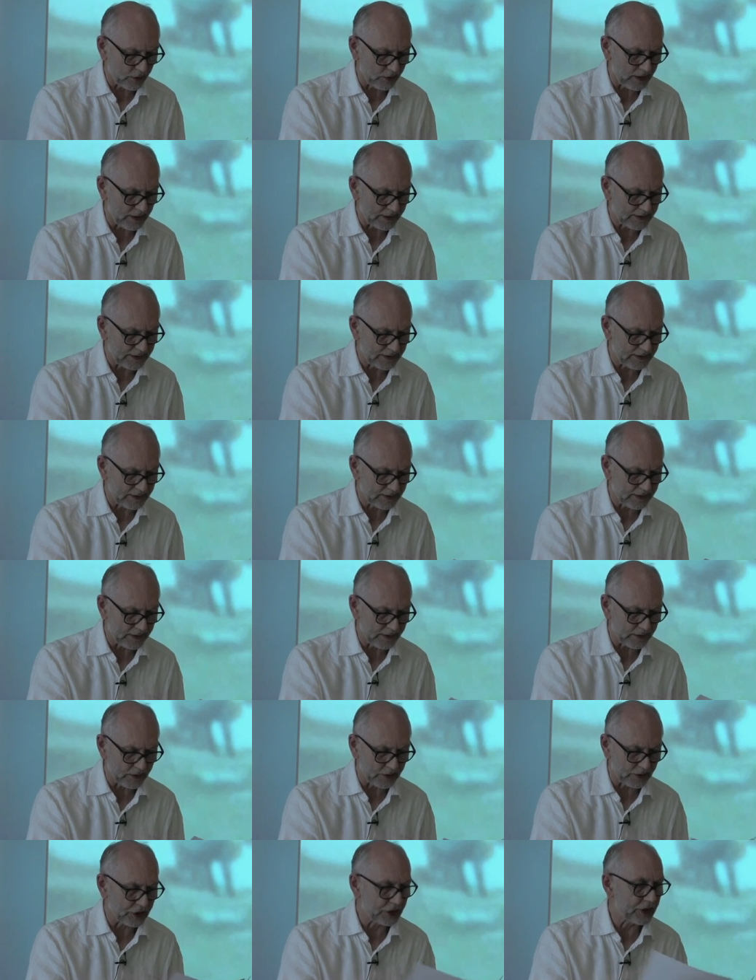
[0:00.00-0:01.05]
or
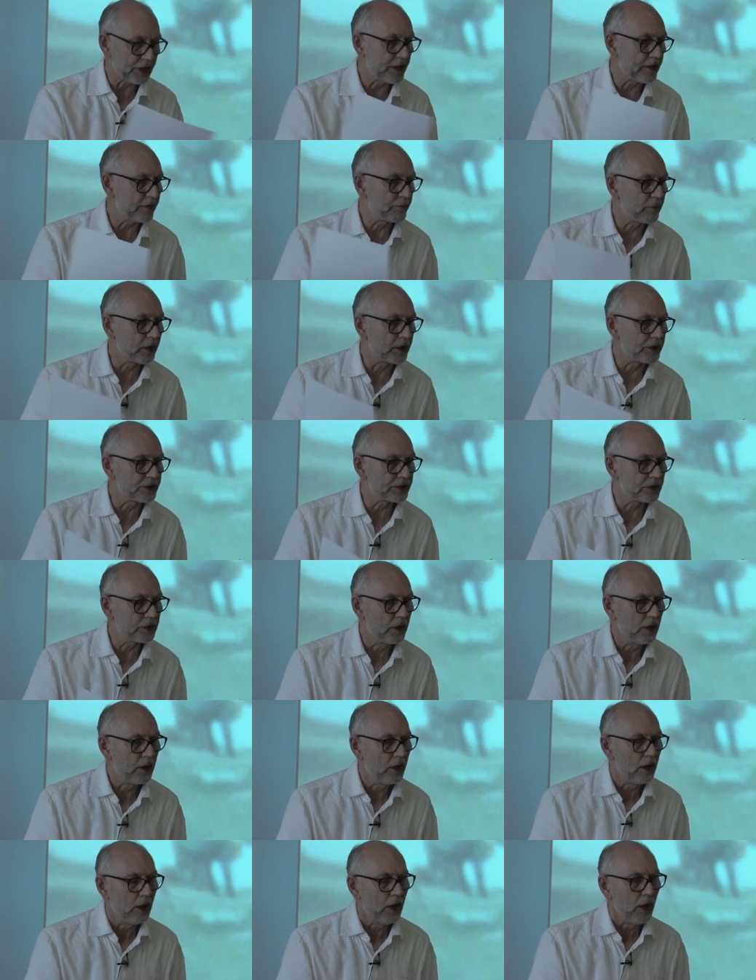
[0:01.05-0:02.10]
artistic achievement,
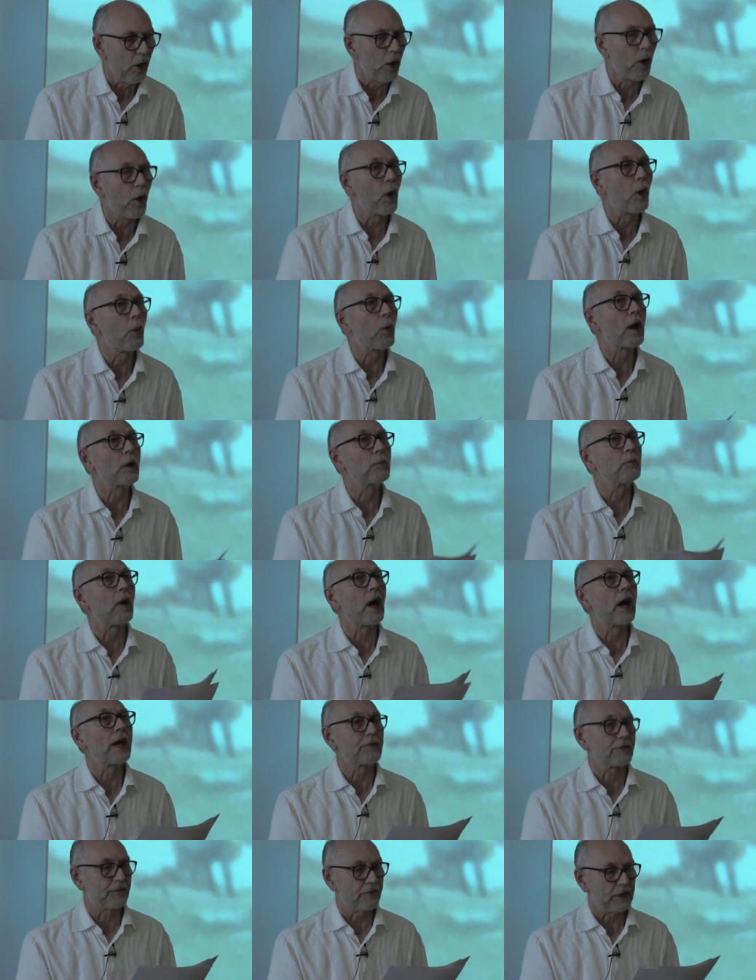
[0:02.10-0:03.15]
or one
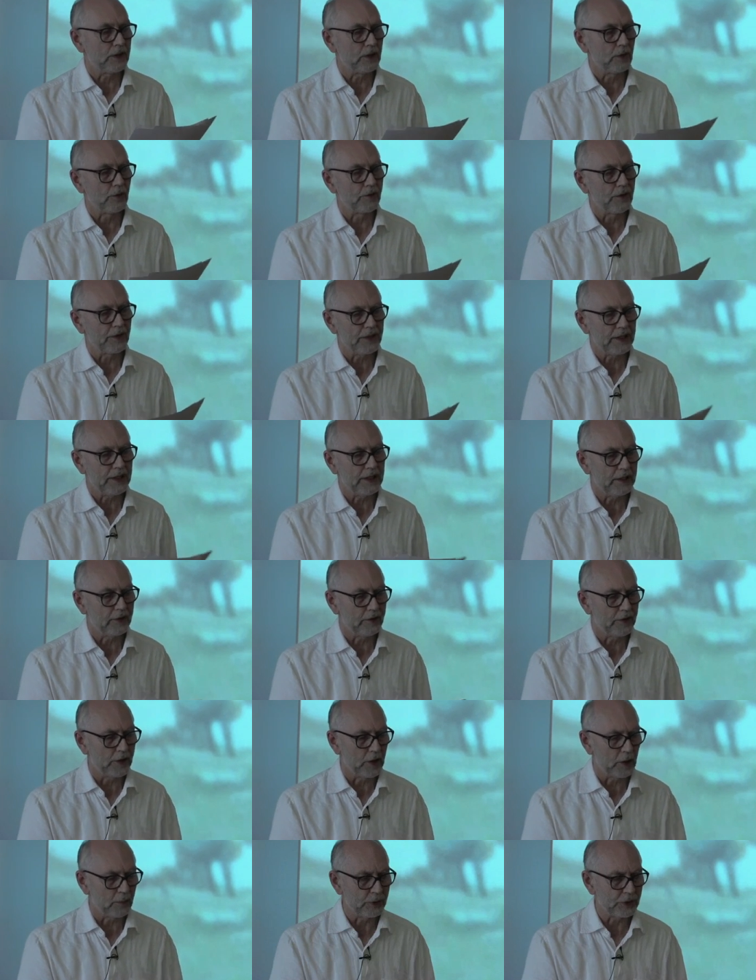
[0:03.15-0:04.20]
might feel that here
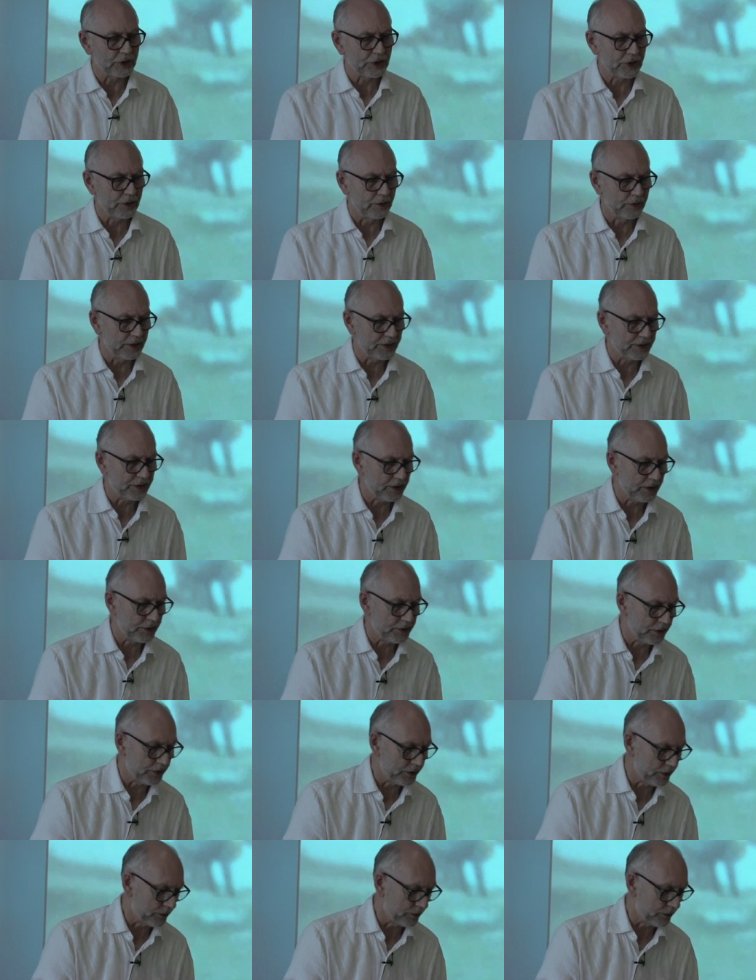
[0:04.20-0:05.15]
an opportunity to